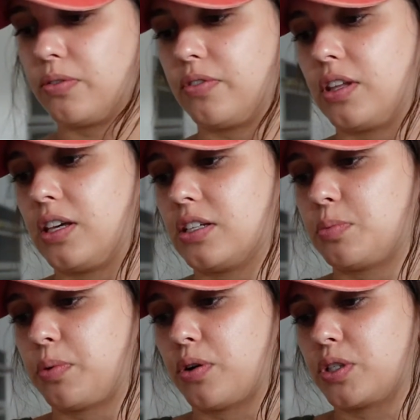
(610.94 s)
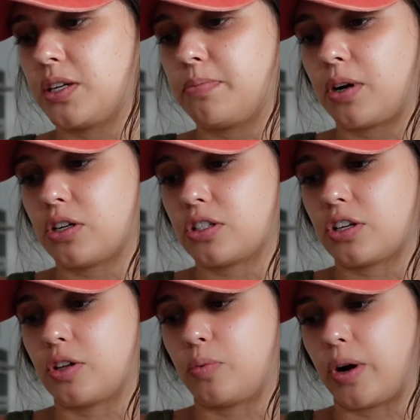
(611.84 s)
of these protein bars.
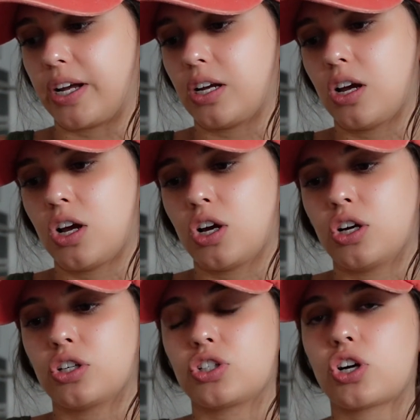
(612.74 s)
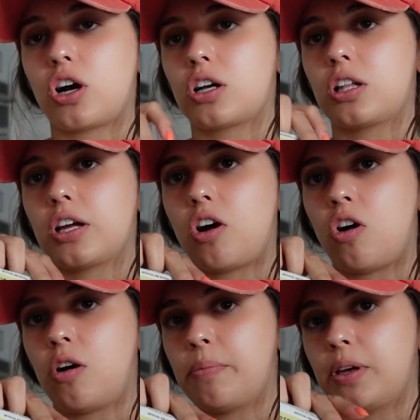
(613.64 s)
They're the white chocolate
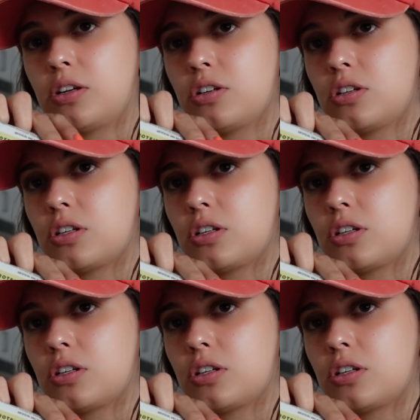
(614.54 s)
almond.